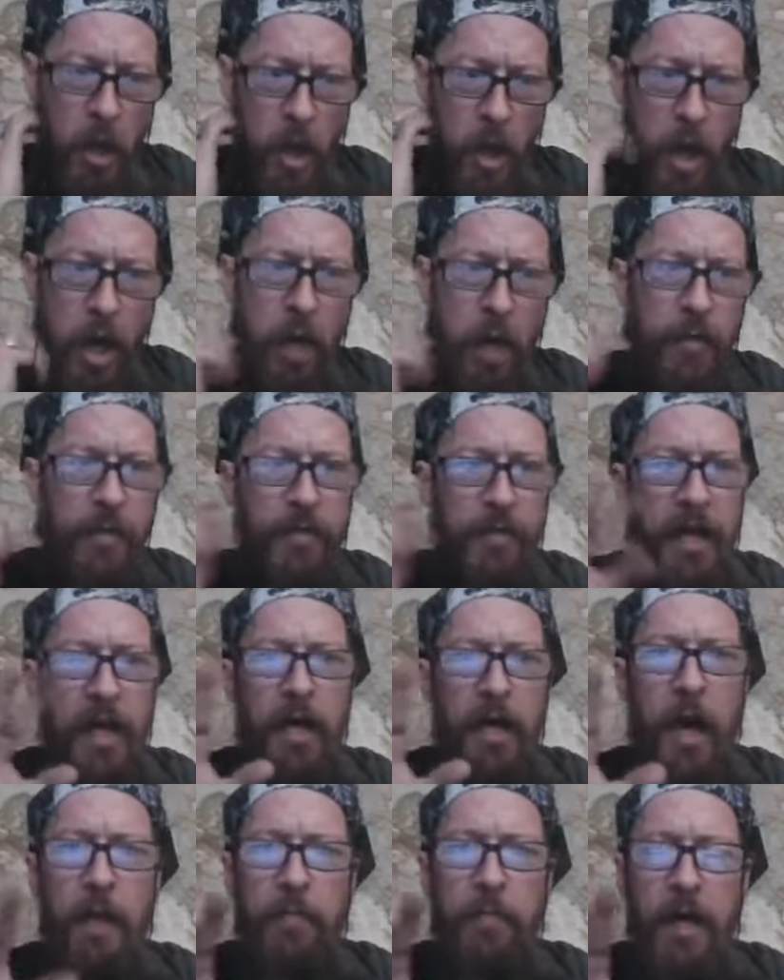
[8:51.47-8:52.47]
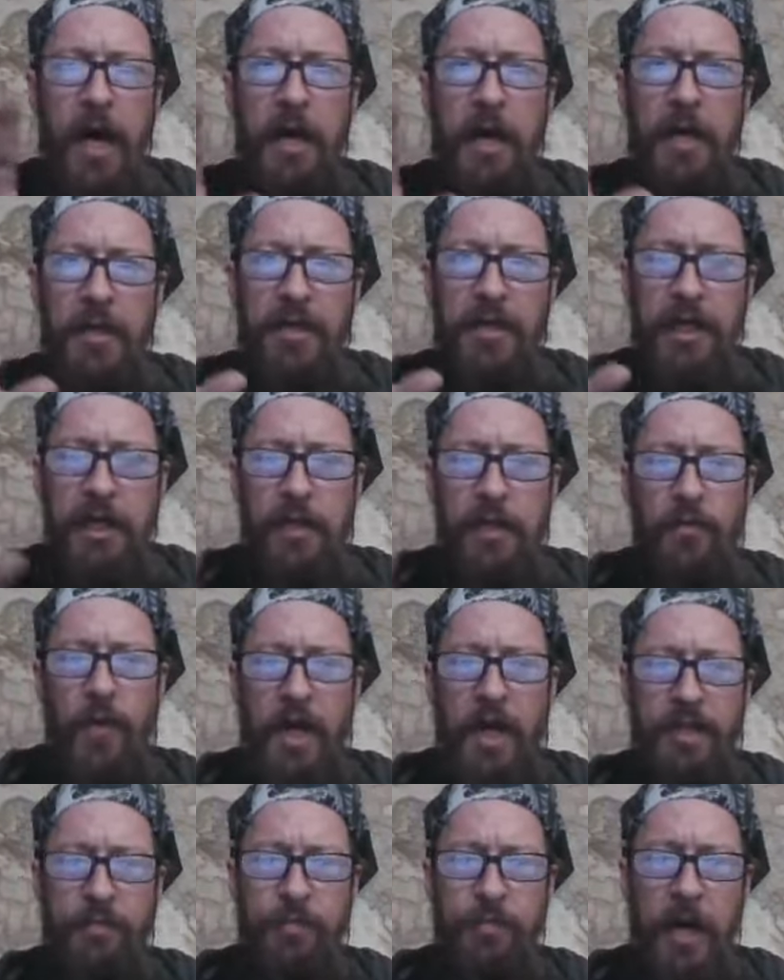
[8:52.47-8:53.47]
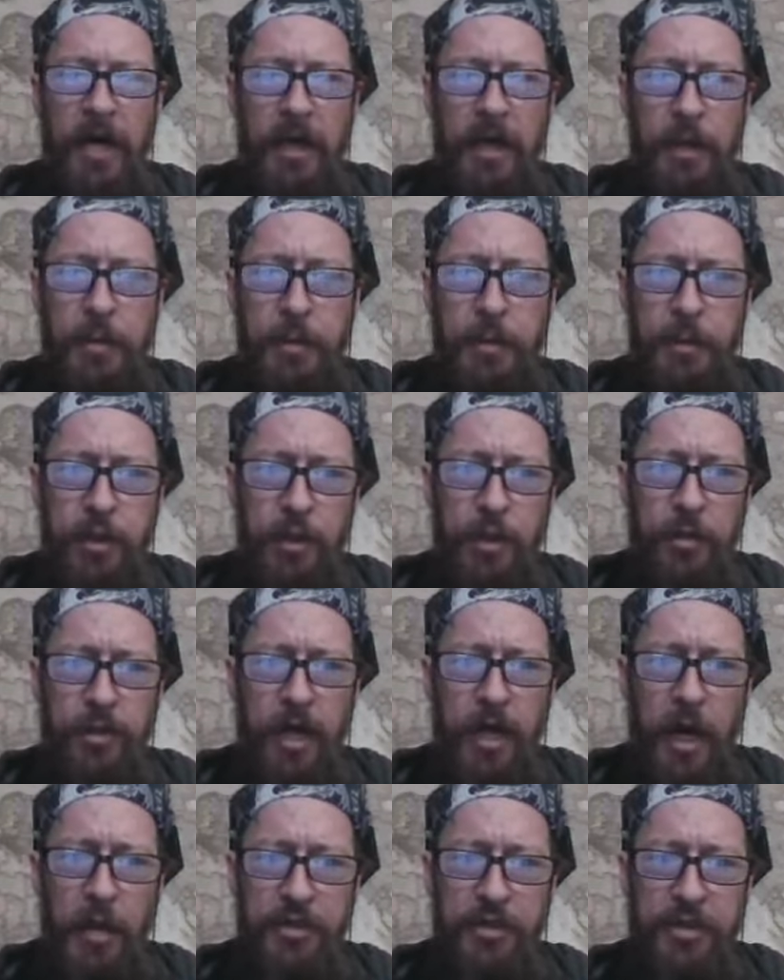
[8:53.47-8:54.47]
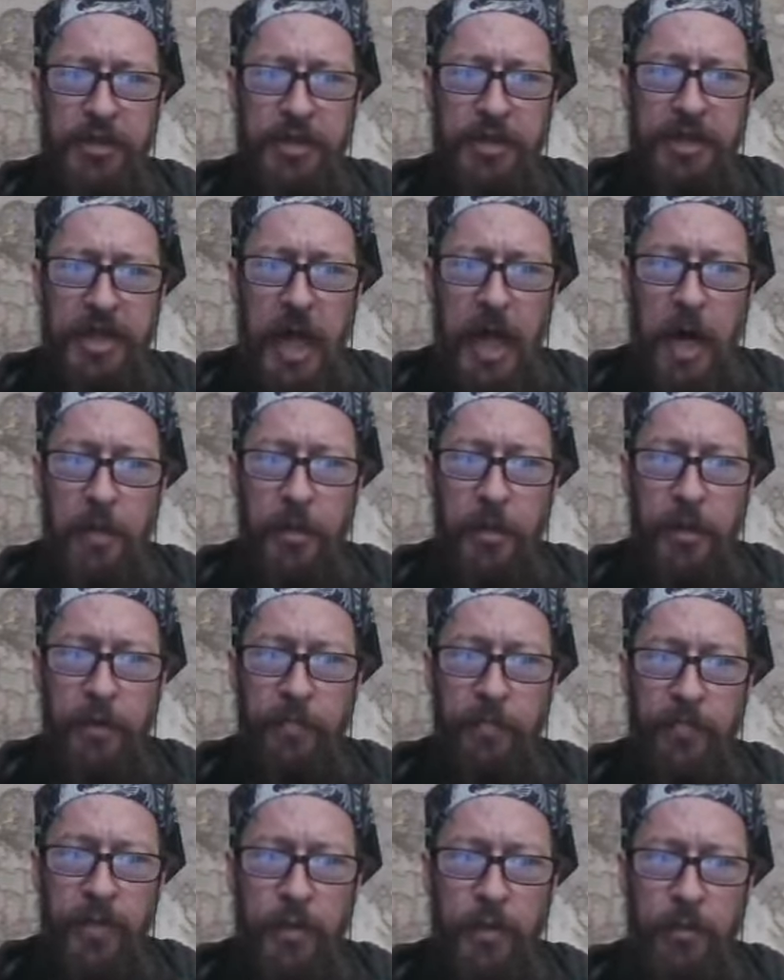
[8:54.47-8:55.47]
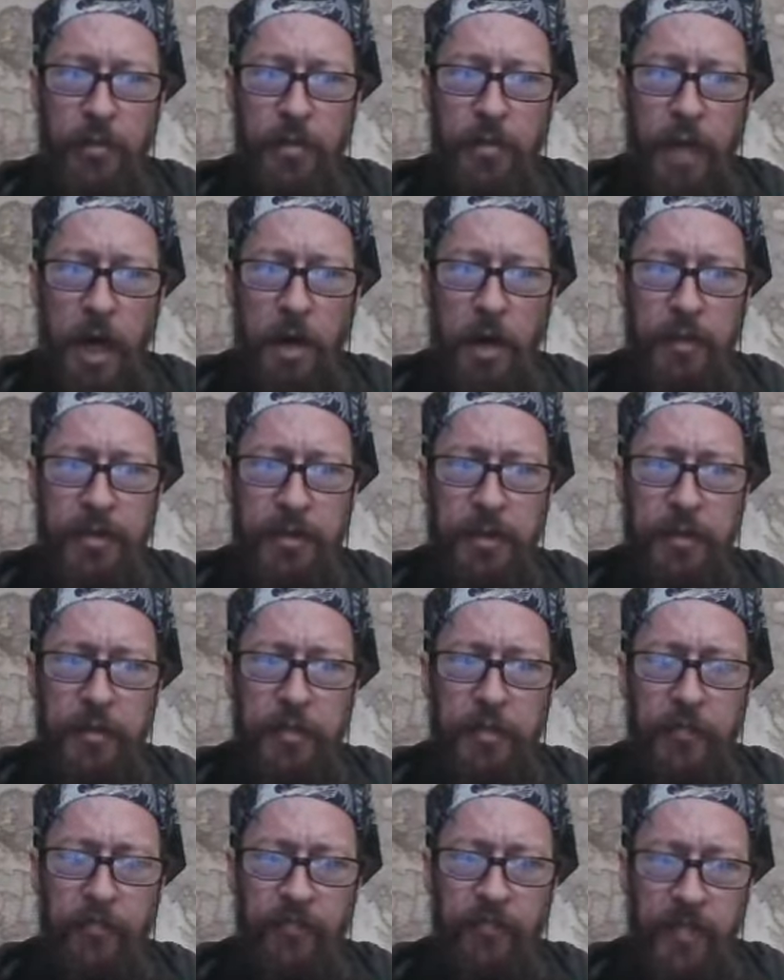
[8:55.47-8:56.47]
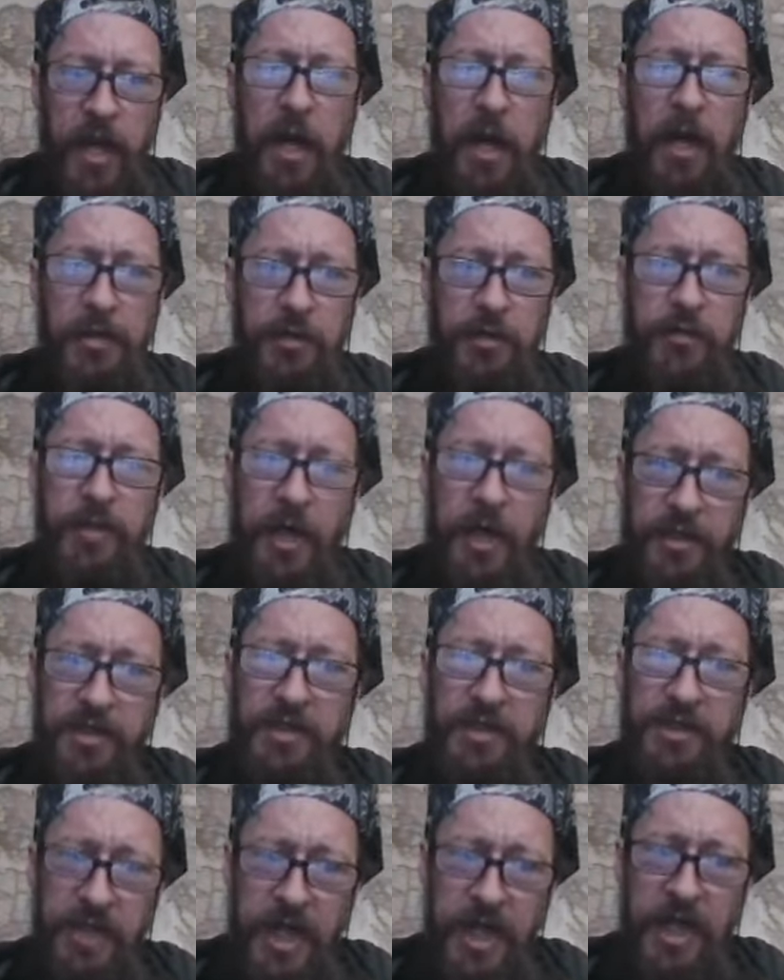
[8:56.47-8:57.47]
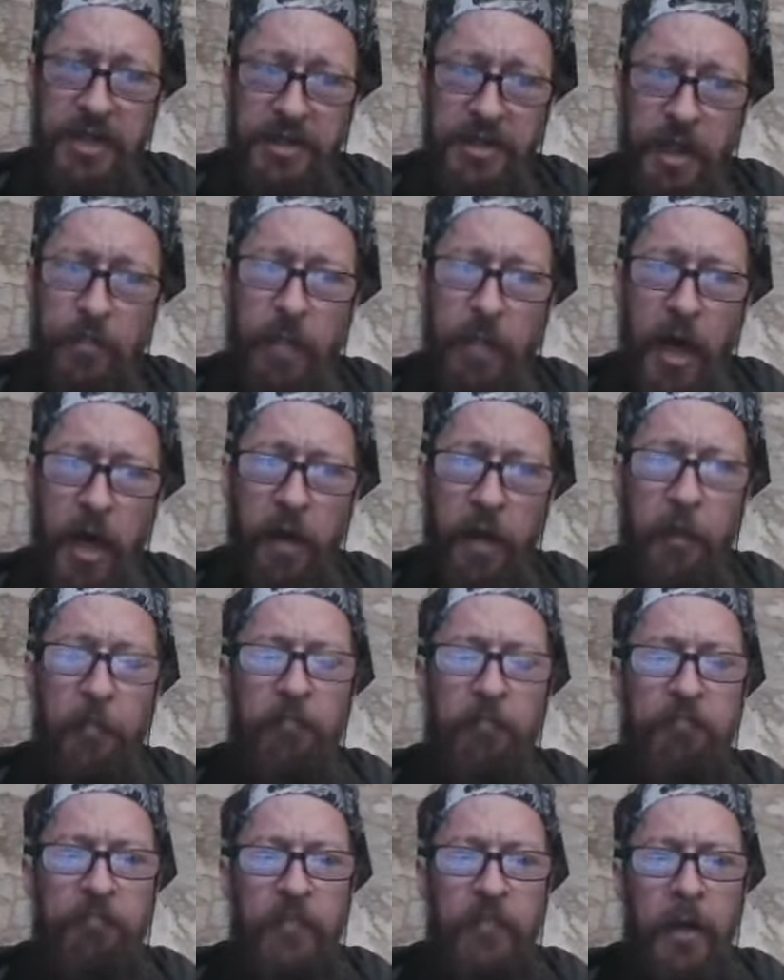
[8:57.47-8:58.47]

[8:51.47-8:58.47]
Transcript: uh, the man I met in Key West back in 2007, 2000, yeah, 2006 I met him.